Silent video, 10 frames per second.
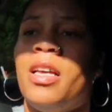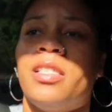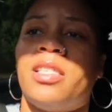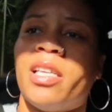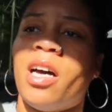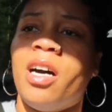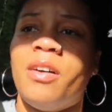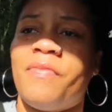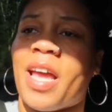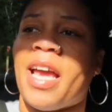
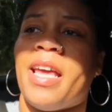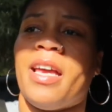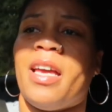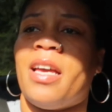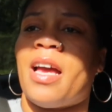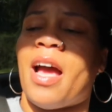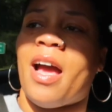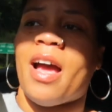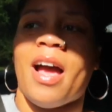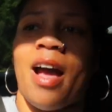stuff, and
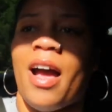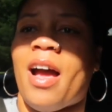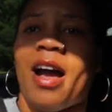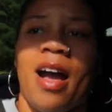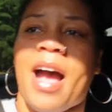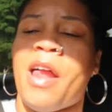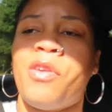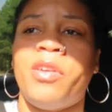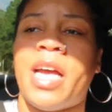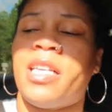I don't
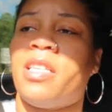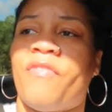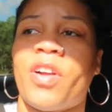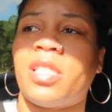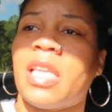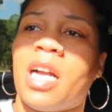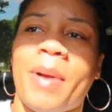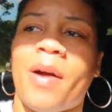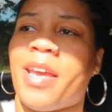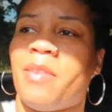know nothing, the first thing
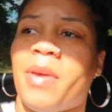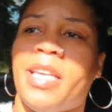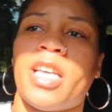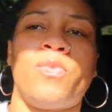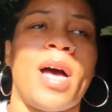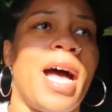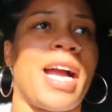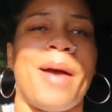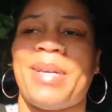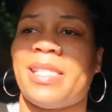about anime. That's why I
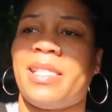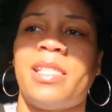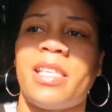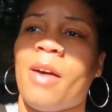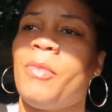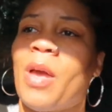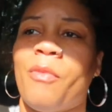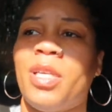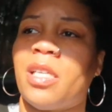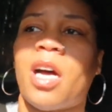got my sister help me
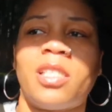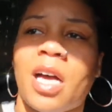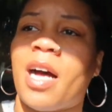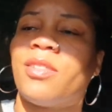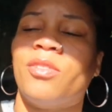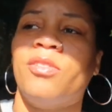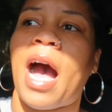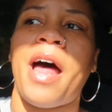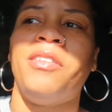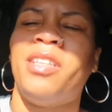out with Josh's
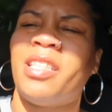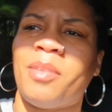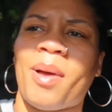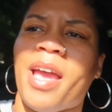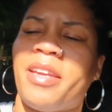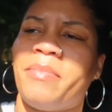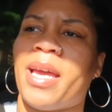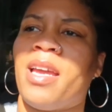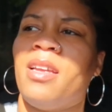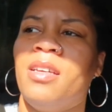costume. I don't know nothing about
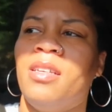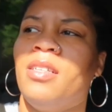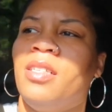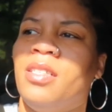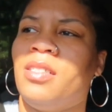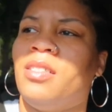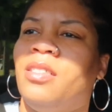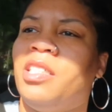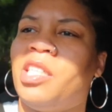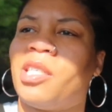anime.
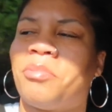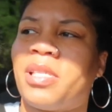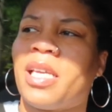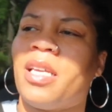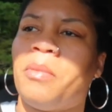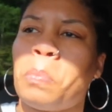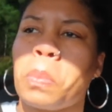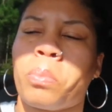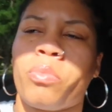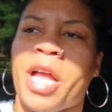You know what I'm saying?
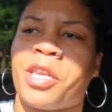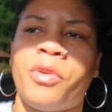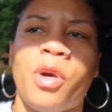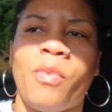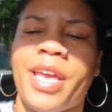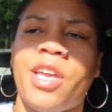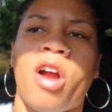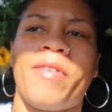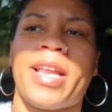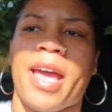I don't know what he
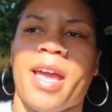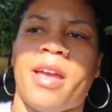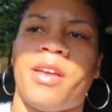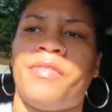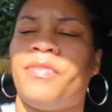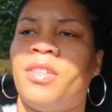already has.